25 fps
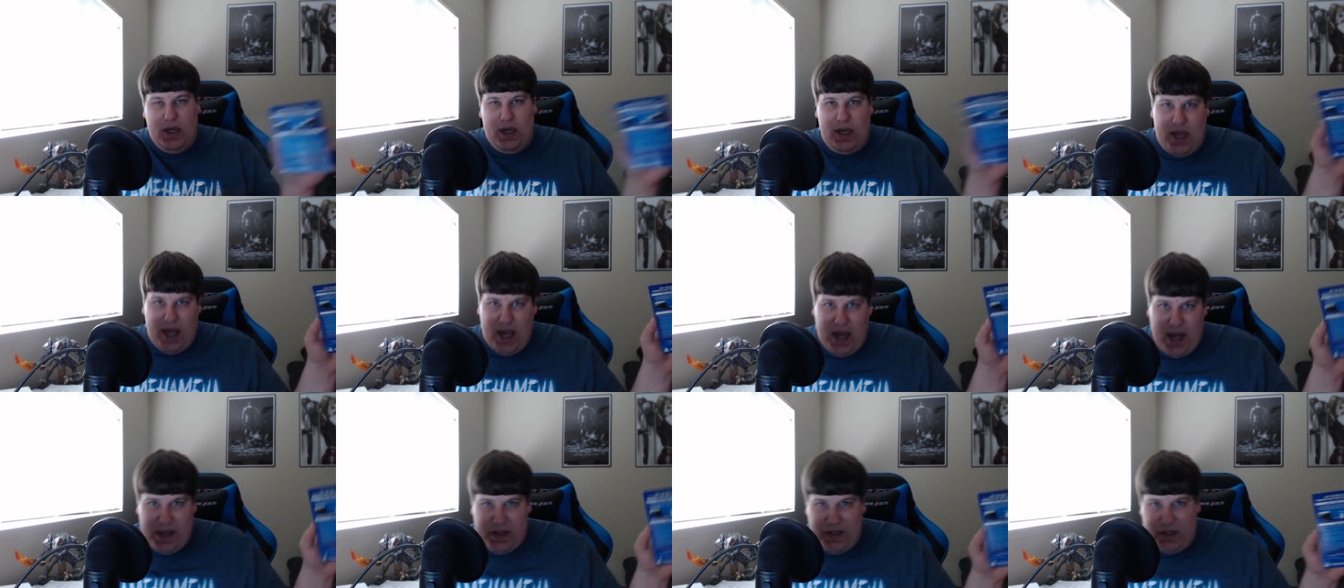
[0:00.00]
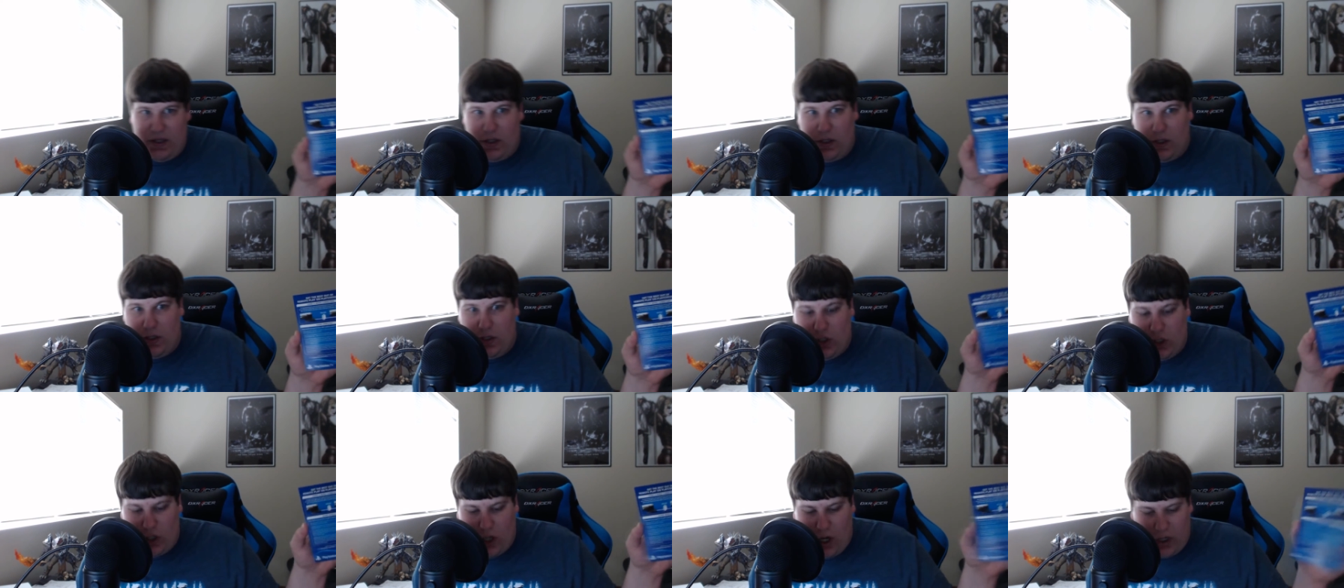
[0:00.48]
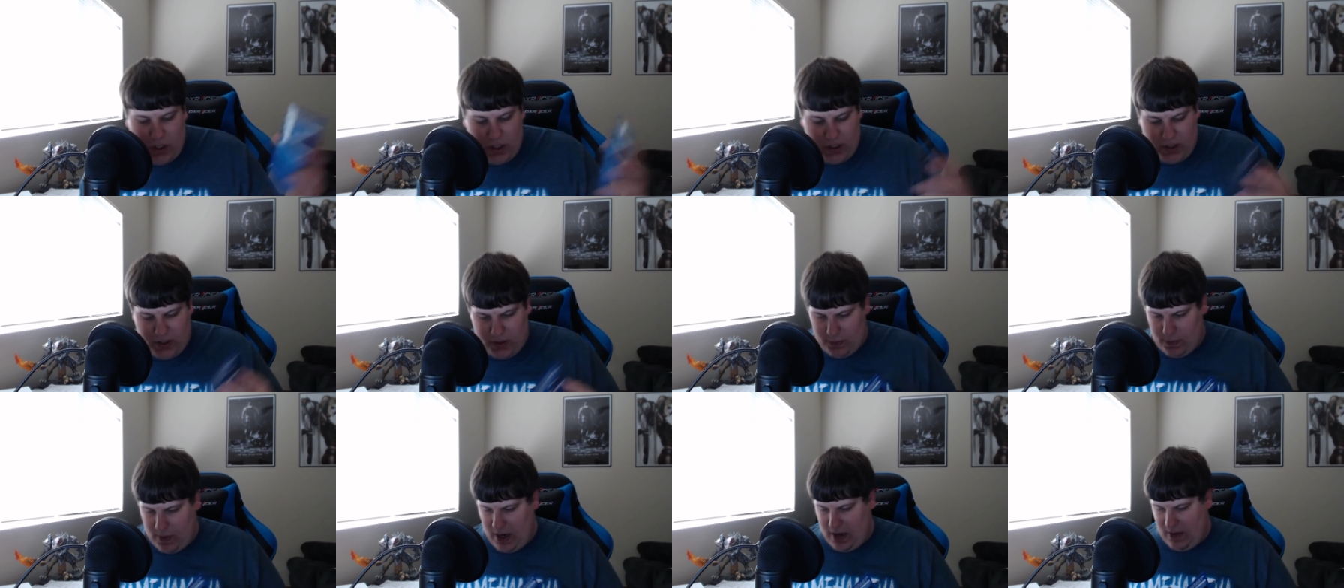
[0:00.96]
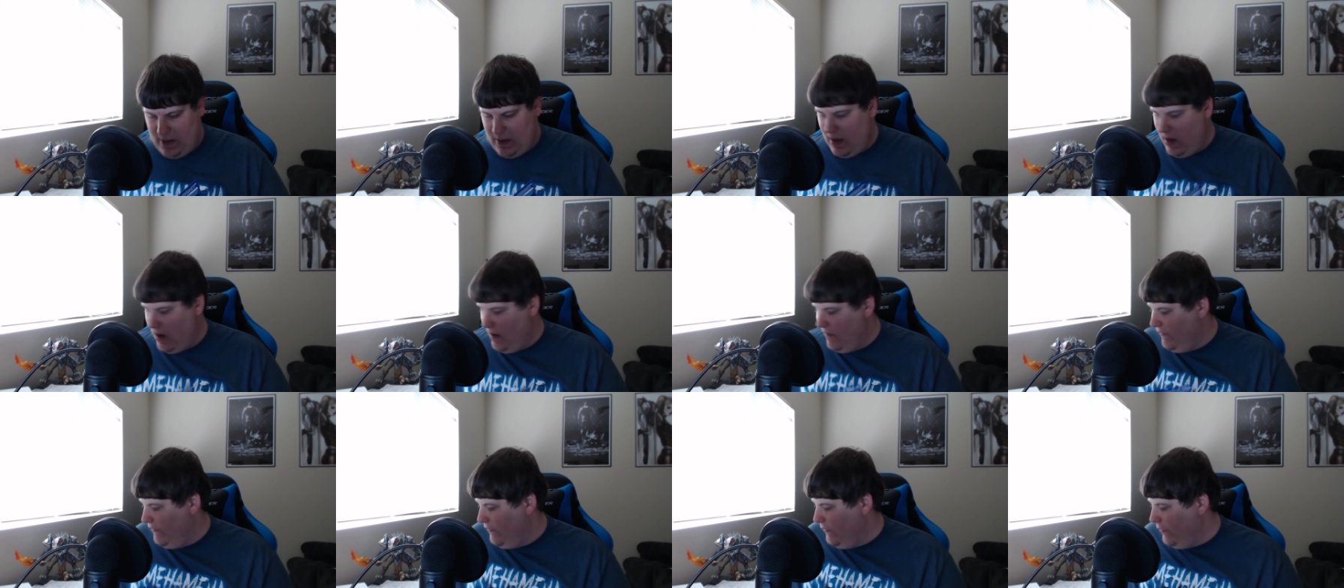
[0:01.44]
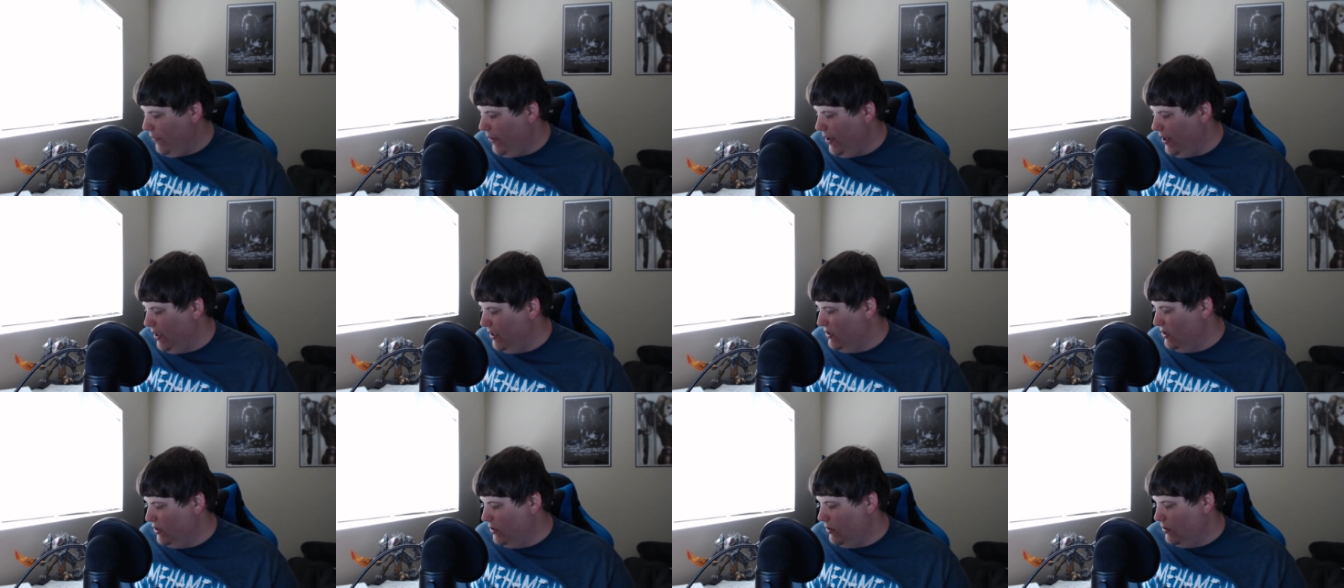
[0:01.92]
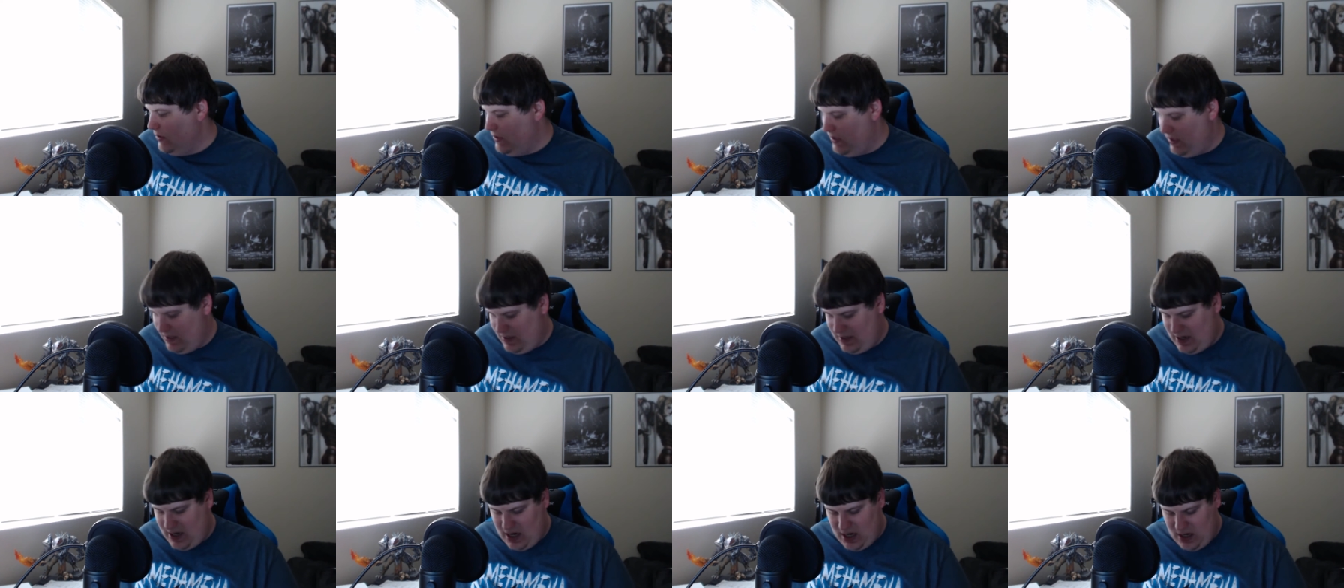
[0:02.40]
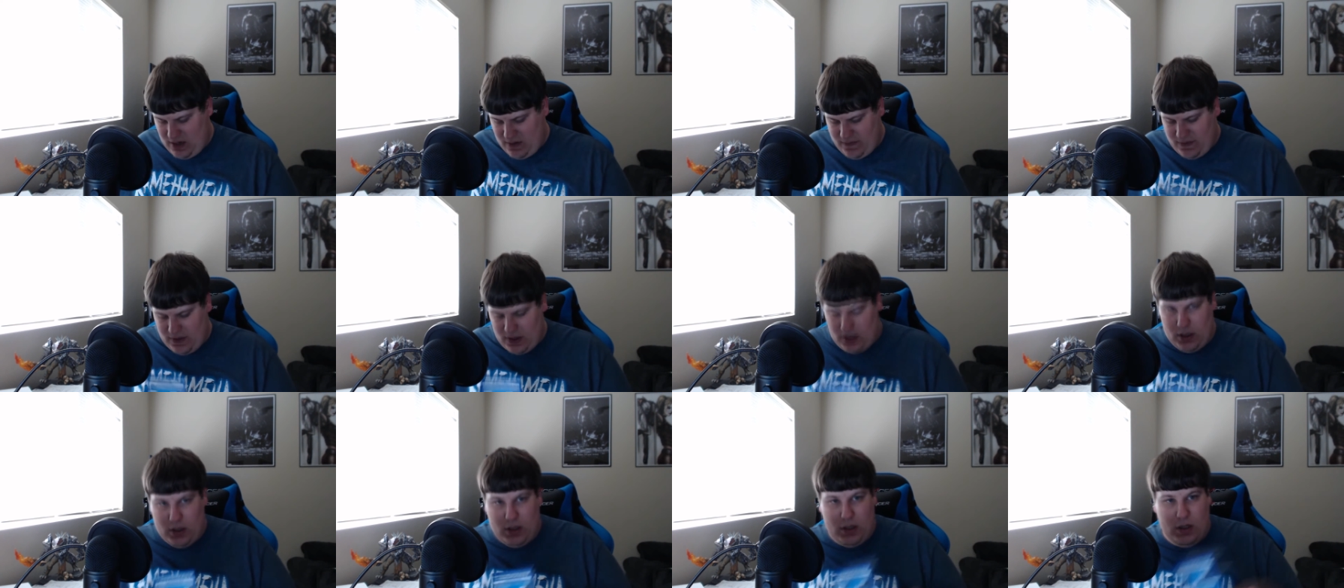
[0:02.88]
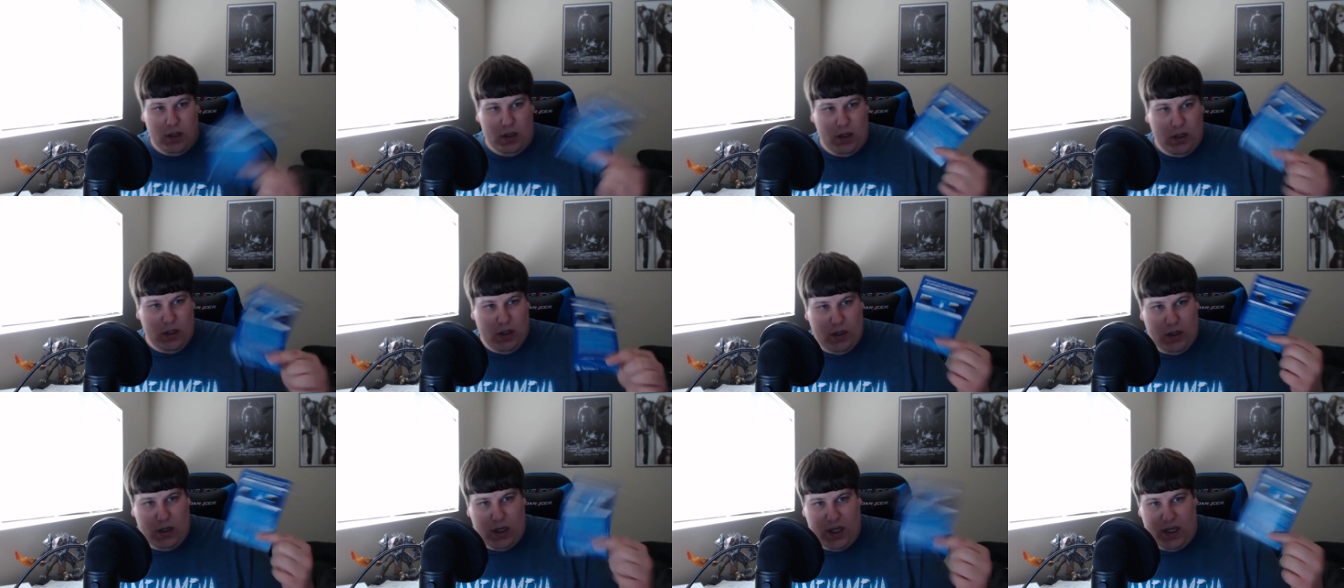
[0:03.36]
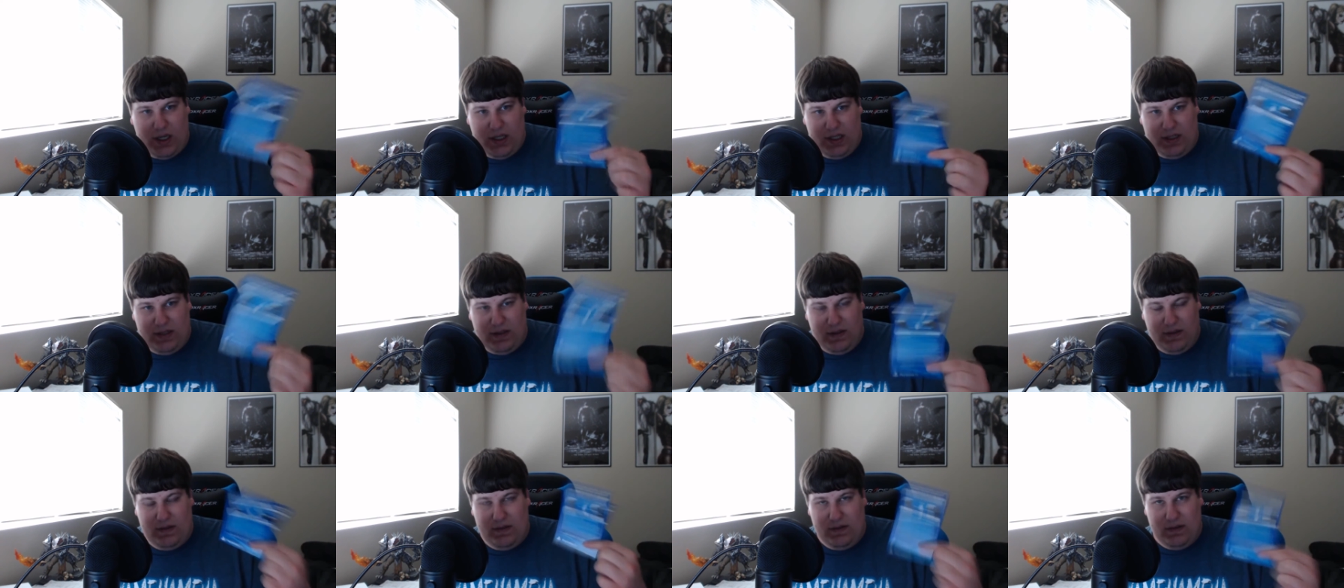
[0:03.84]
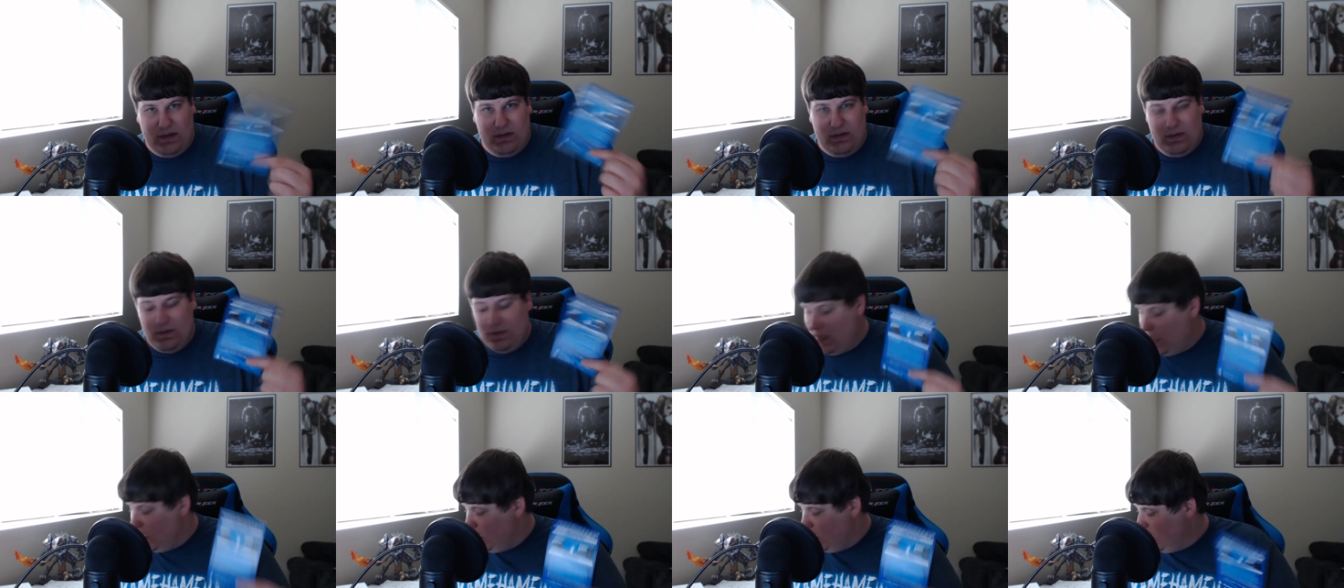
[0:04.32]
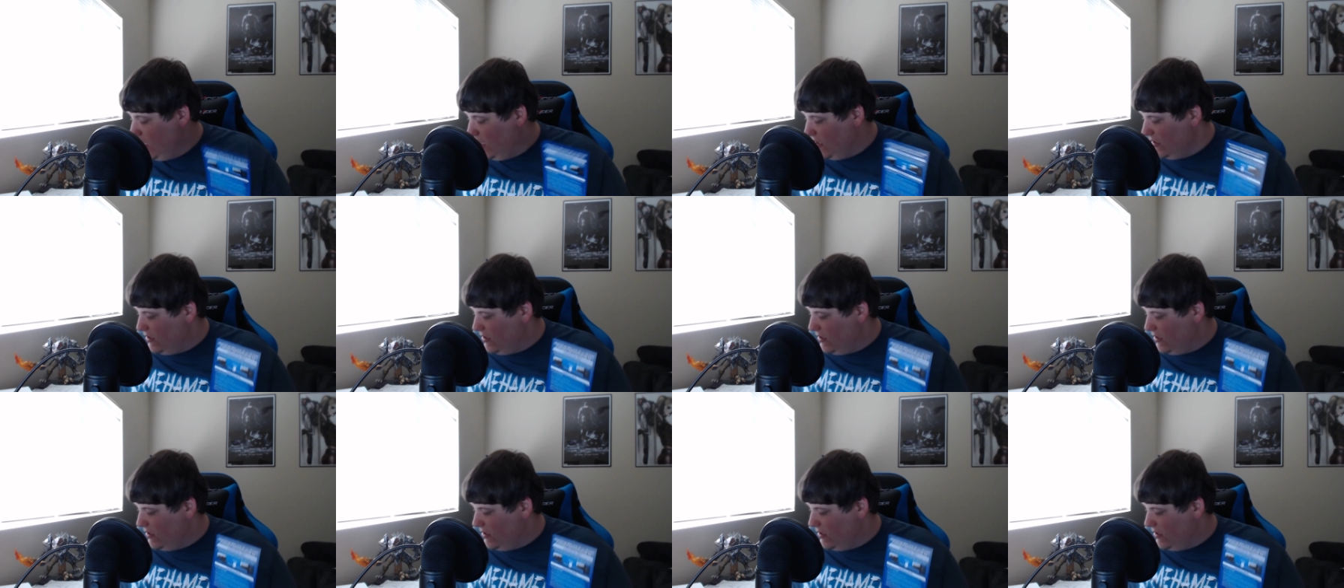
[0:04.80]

It has your instructions right there for it. So it's kind of a nice thing.